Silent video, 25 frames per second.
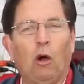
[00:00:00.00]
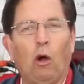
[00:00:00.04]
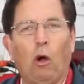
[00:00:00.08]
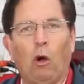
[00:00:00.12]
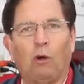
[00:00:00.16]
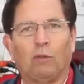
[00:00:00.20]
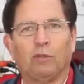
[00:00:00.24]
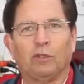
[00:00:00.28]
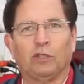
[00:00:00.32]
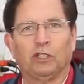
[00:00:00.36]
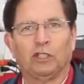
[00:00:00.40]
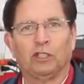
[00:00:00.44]

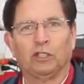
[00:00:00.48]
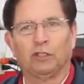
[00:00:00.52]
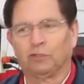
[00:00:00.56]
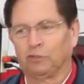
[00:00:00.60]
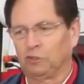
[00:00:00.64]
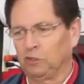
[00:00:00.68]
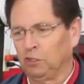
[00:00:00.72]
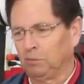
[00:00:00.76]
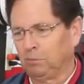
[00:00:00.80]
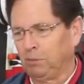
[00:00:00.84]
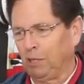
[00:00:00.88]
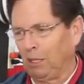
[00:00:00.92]
over your
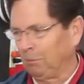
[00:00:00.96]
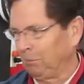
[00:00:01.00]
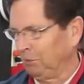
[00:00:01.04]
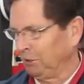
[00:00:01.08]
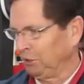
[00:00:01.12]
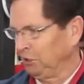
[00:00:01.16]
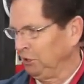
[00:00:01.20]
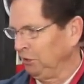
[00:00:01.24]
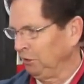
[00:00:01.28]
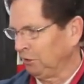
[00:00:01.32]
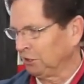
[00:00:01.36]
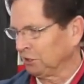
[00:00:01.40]
fuel pump,
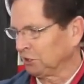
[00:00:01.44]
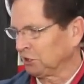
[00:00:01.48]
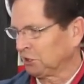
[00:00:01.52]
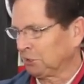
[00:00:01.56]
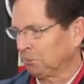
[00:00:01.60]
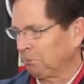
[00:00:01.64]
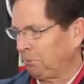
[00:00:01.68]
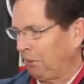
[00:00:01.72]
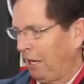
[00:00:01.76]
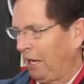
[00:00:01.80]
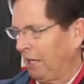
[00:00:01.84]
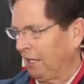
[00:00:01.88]
and you can
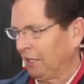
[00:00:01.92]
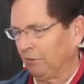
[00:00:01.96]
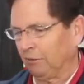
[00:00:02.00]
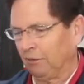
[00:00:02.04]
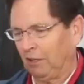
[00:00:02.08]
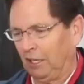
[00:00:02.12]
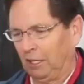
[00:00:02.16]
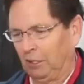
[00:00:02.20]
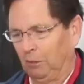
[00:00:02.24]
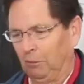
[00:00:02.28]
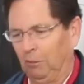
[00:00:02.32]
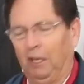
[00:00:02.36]
spot it
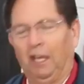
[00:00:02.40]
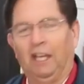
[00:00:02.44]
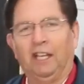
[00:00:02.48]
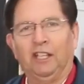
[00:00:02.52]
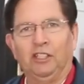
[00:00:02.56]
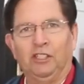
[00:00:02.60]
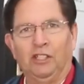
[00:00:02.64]
right away.